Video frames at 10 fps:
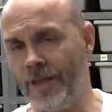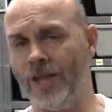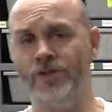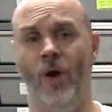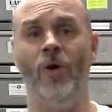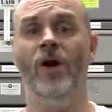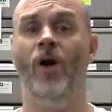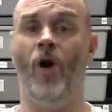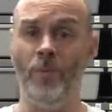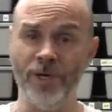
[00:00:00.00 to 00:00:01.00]
So,
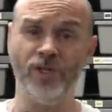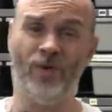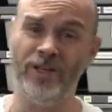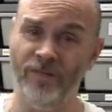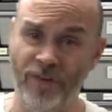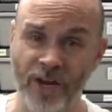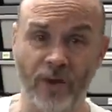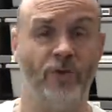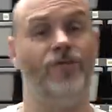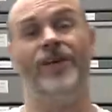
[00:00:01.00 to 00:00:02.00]
hope you enjoyed the
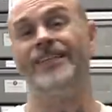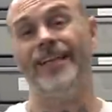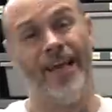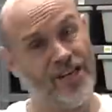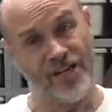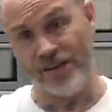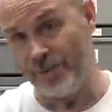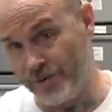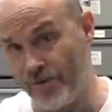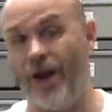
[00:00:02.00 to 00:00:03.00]
video. Don't forget to like, share,
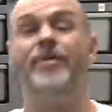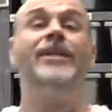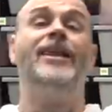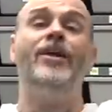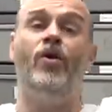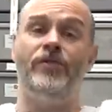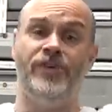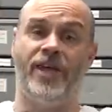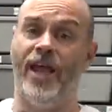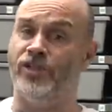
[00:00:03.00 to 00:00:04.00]
subscribe, hit that
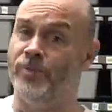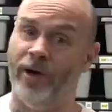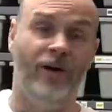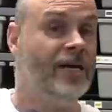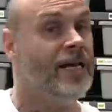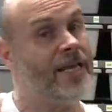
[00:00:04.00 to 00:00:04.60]
notification bell.